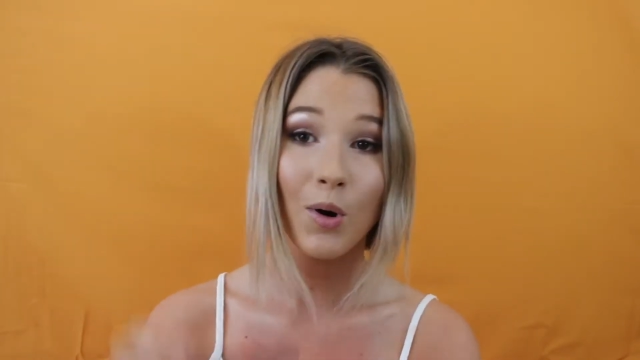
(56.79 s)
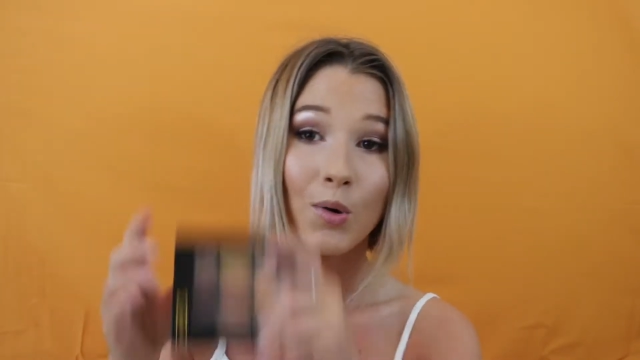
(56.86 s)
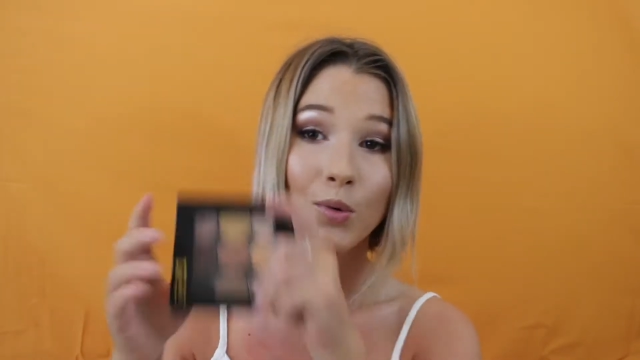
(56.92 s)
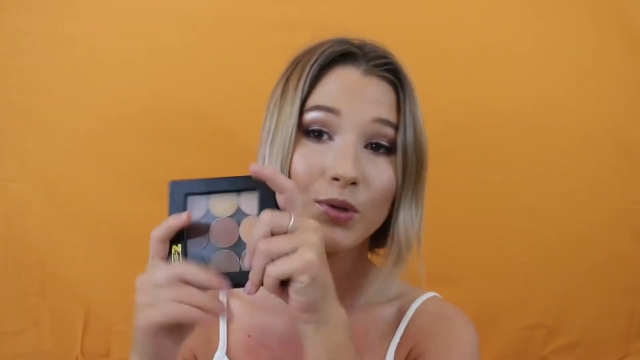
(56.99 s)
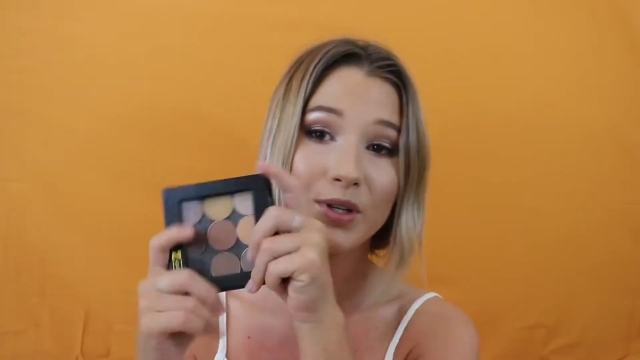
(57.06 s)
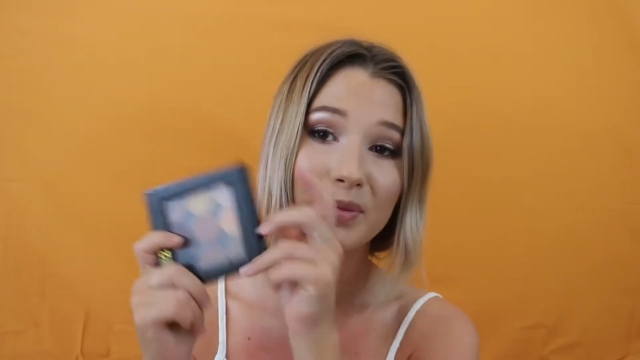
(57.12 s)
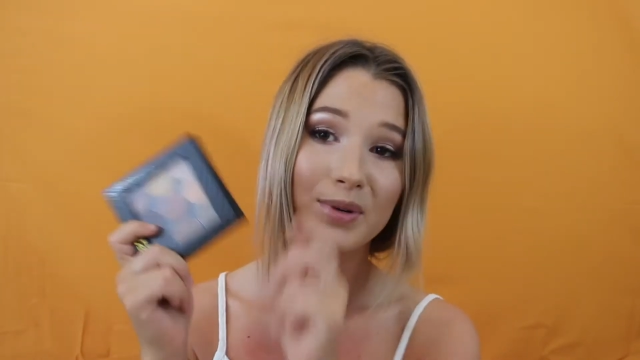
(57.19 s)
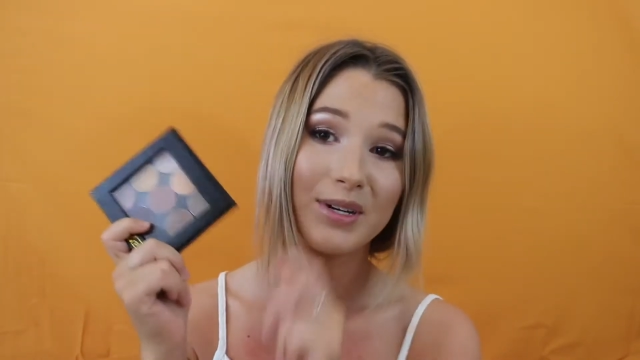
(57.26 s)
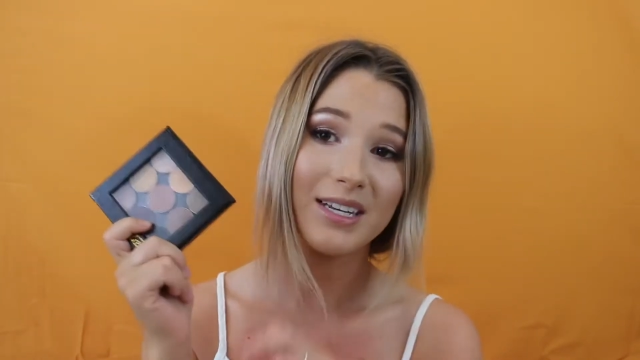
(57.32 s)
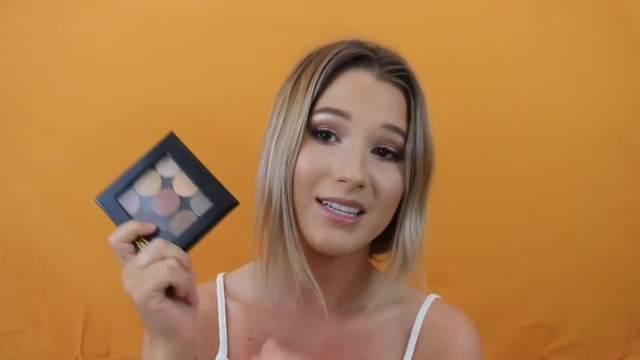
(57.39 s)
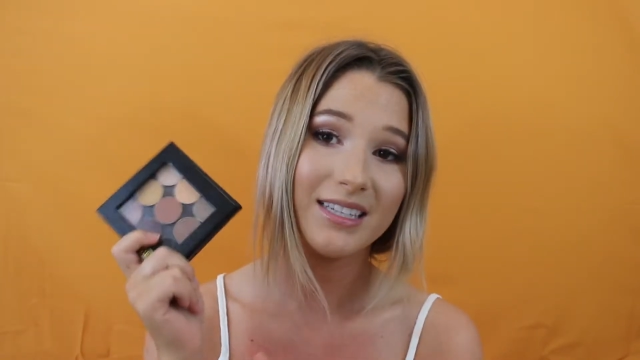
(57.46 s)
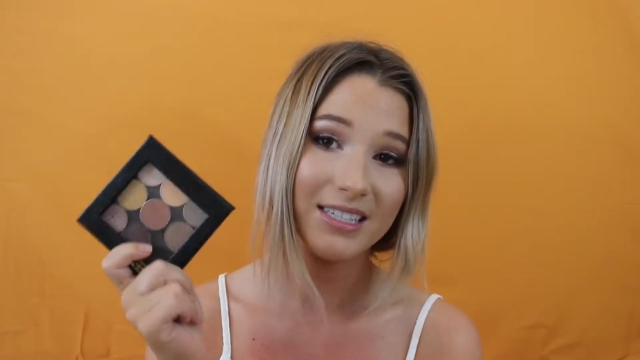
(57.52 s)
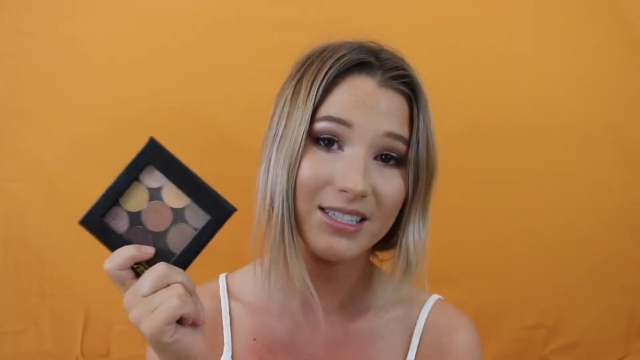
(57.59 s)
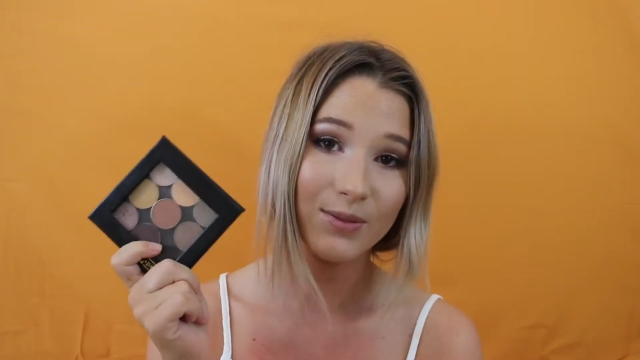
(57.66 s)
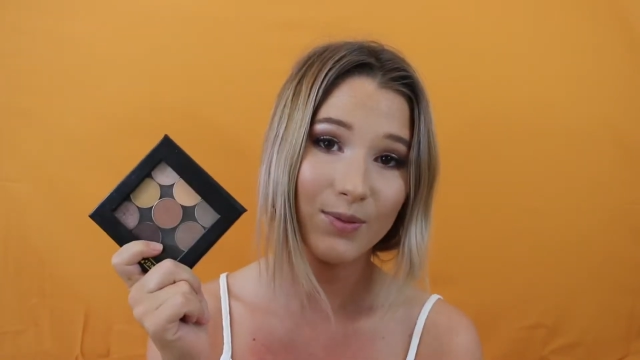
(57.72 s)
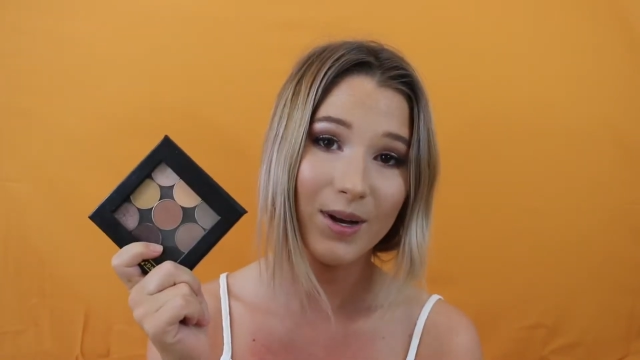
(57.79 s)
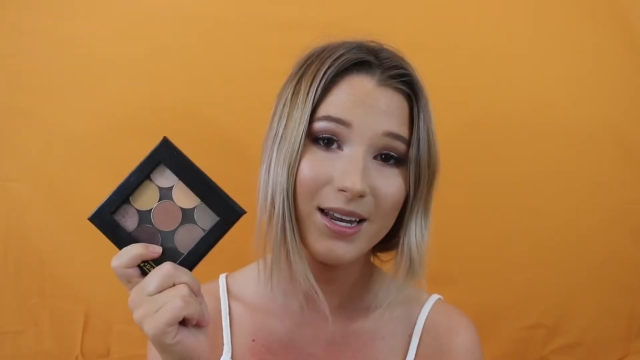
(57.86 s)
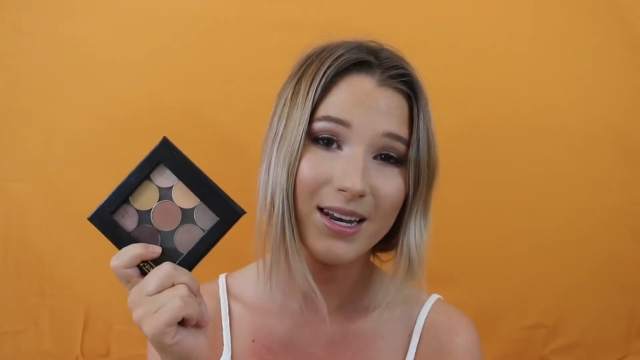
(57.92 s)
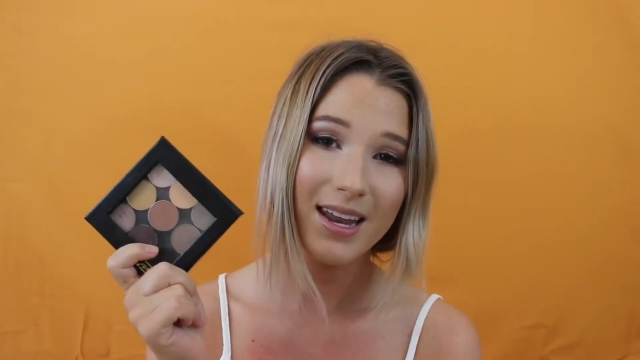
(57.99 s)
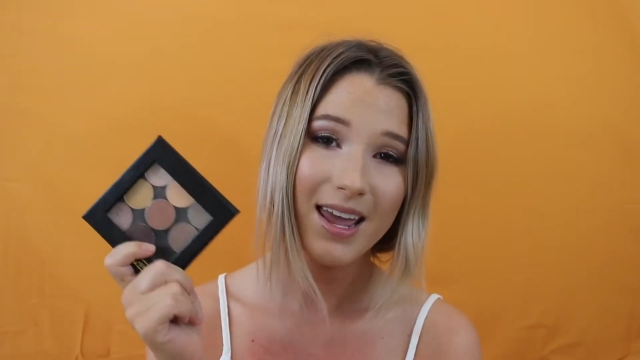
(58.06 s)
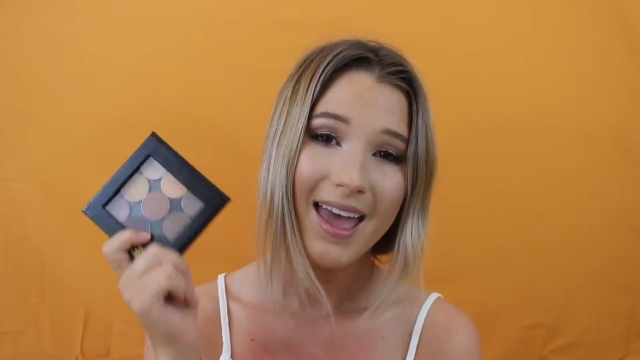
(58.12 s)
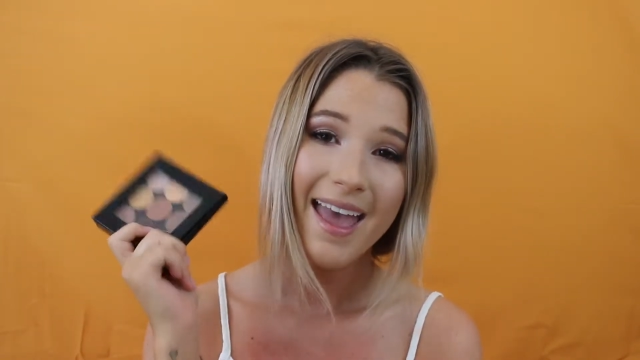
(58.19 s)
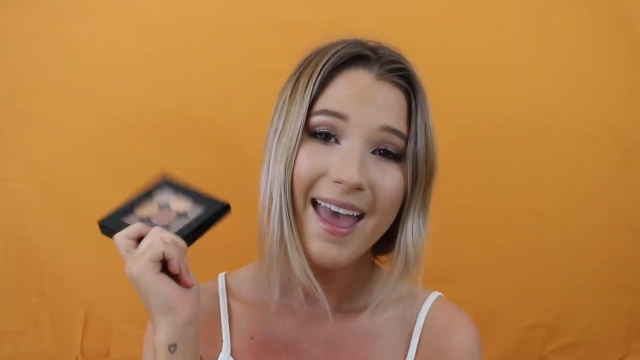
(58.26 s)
only bringing this one.